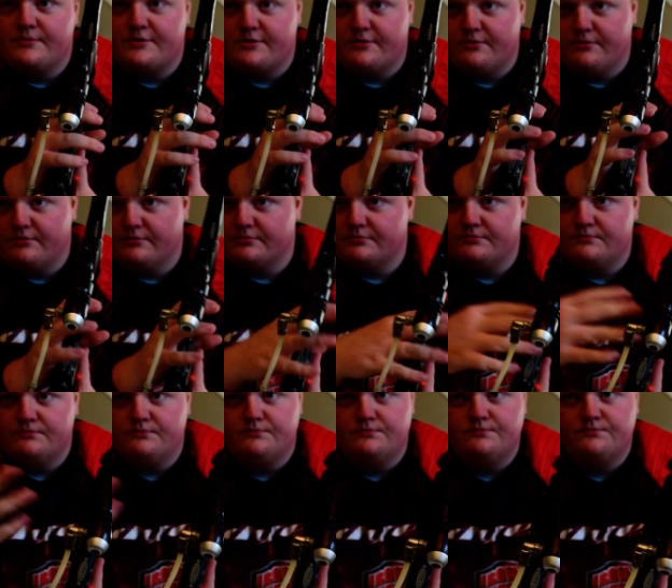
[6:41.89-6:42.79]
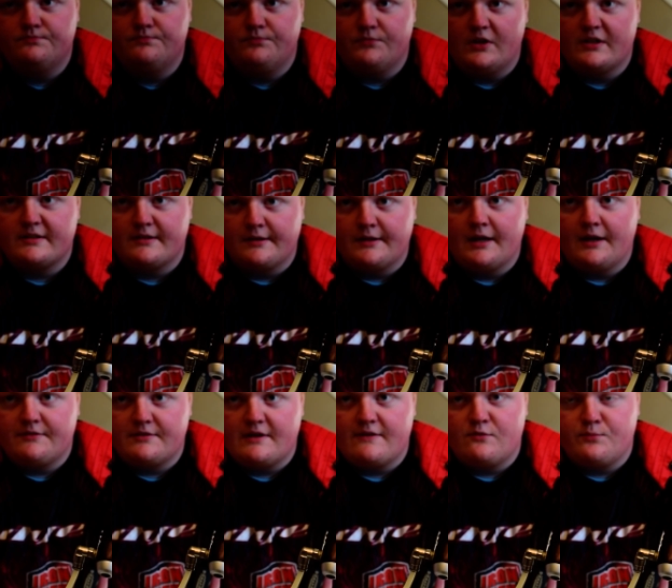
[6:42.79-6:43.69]
So, it's going to
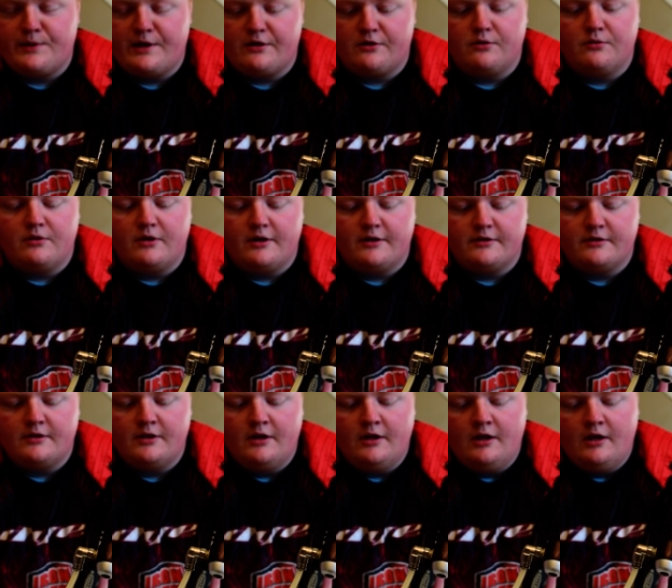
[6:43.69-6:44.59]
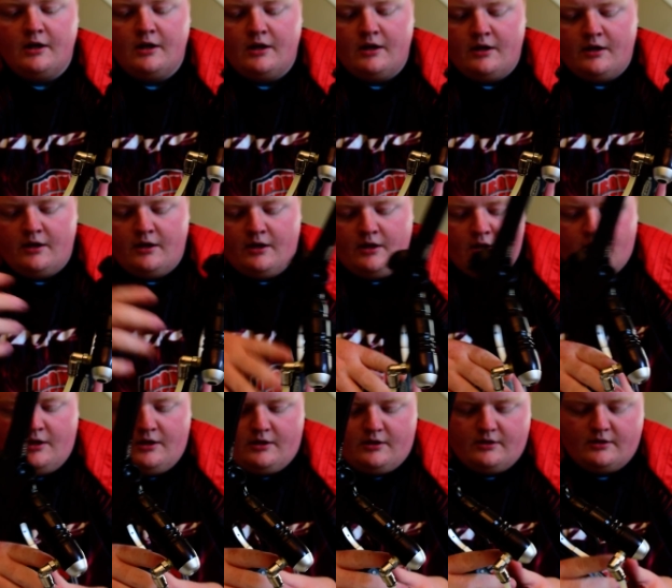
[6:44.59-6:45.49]
have a macro line.
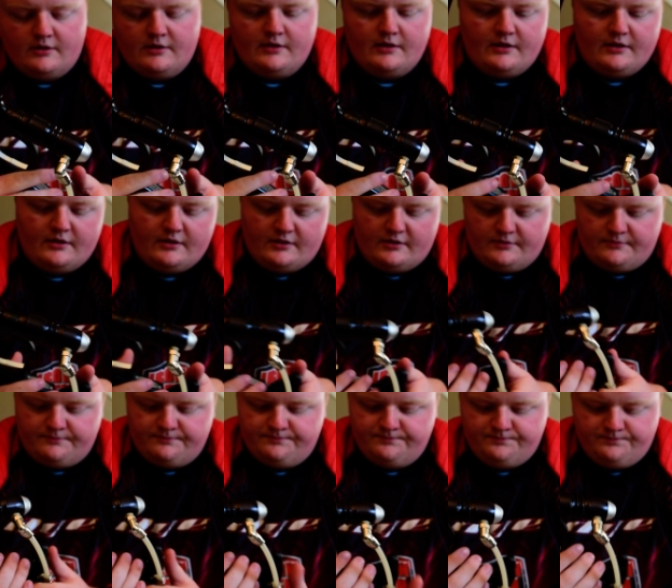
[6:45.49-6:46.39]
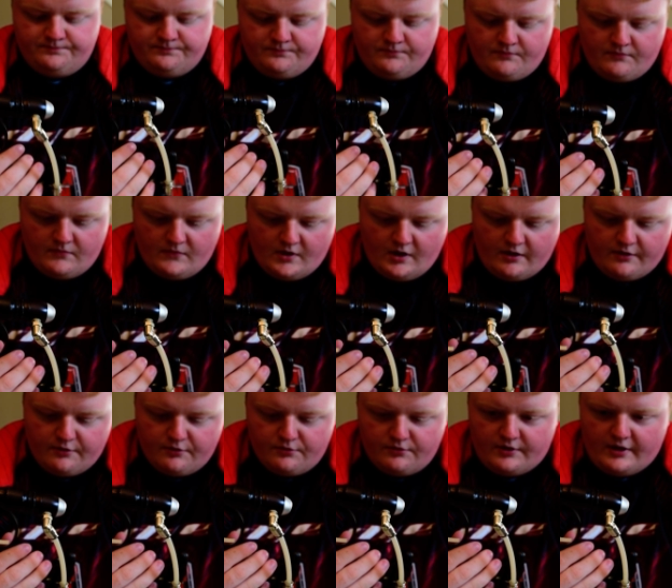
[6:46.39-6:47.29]

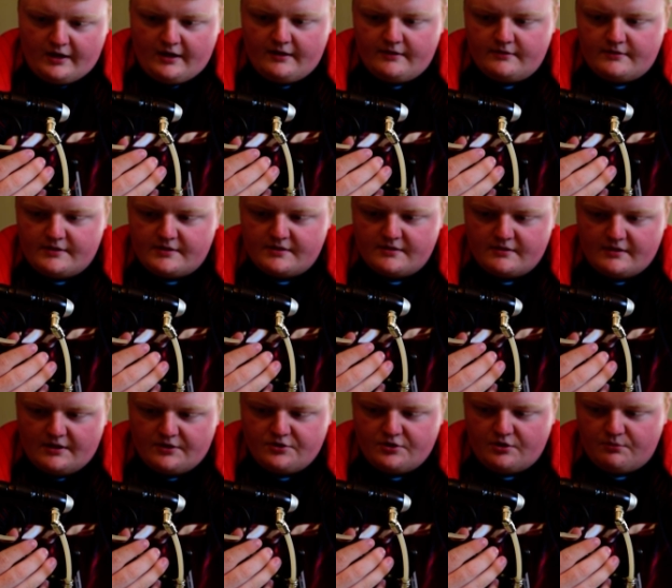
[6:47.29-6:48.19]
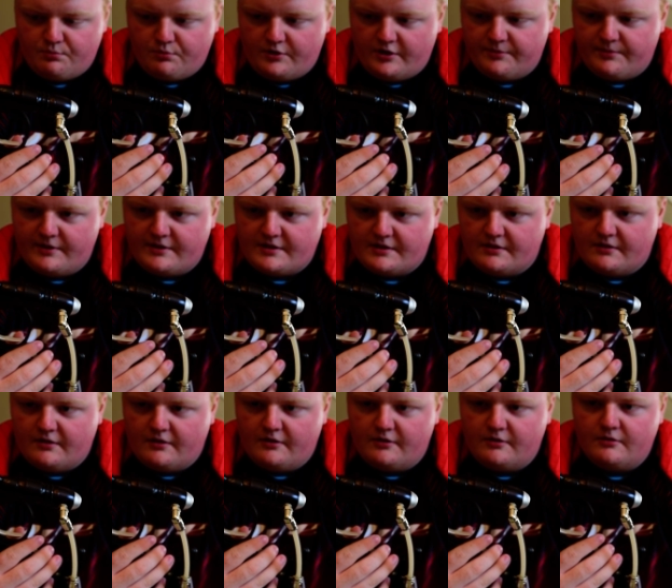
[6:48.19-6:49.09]
Other than that, this is actually a pretty amazing
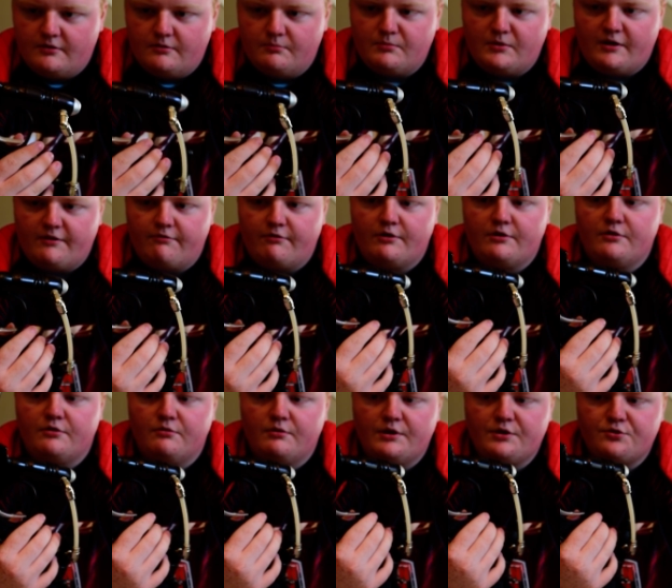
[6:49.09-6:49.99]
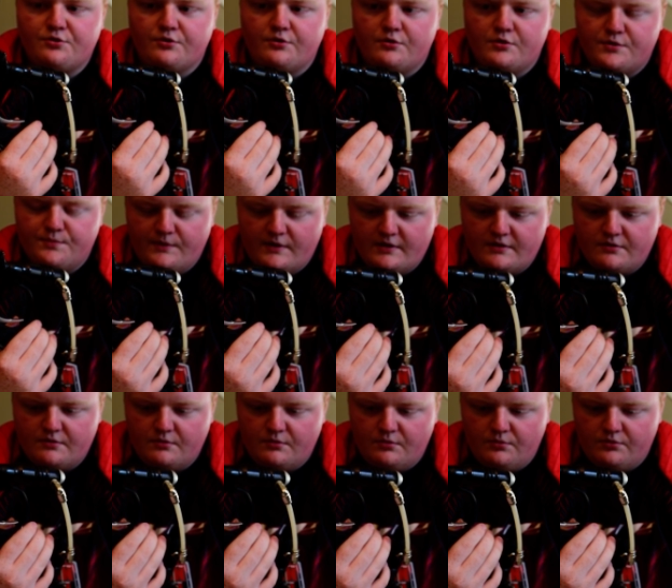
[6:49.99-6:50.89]
gun. My friend who introduced me
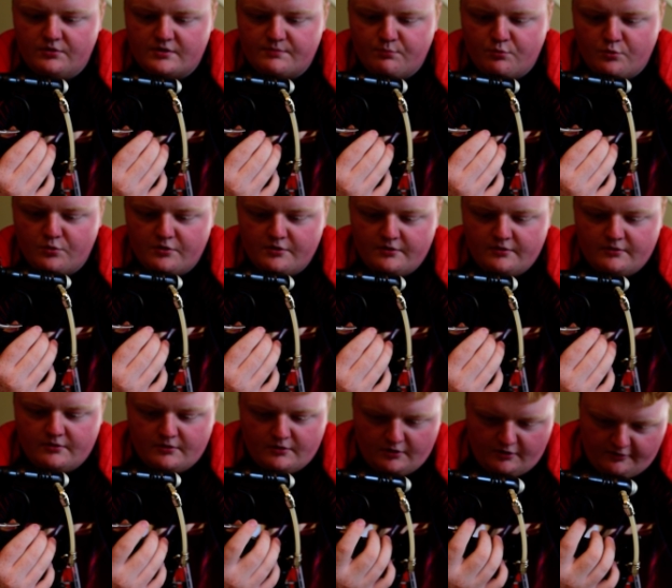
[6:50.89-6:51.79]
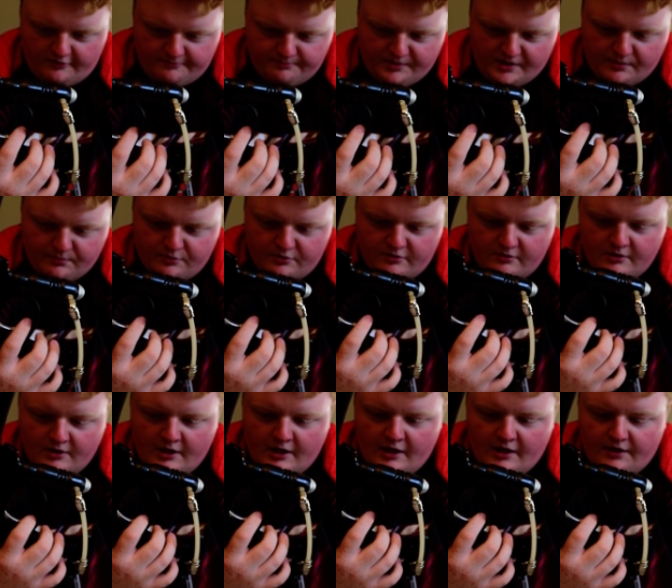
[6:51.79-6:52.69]
to the sport, paintball,
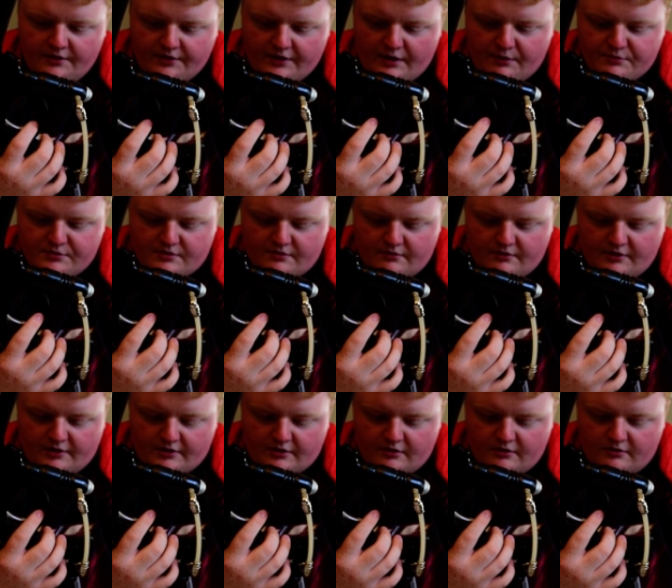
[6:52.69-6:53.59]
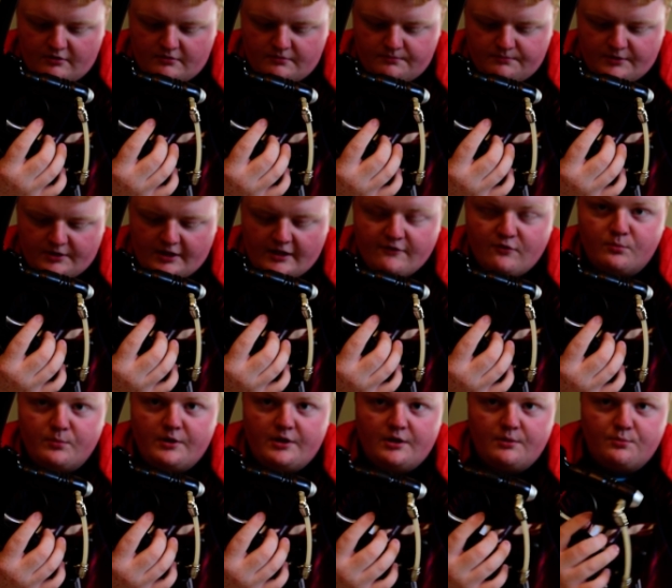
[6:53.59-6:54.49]
that was an Evil
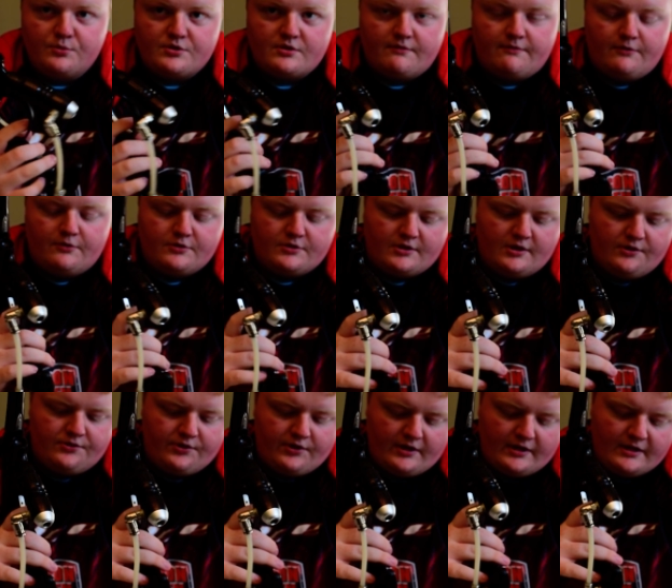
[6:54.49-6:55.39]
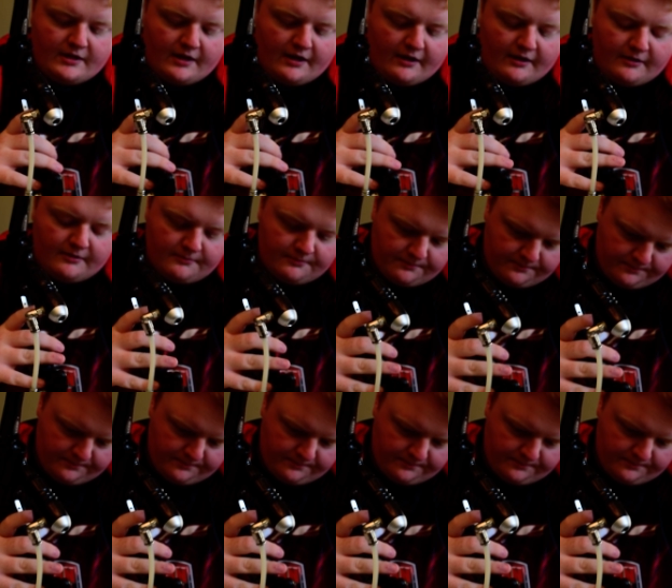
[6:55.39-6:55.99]
Minion was the first gun that he had.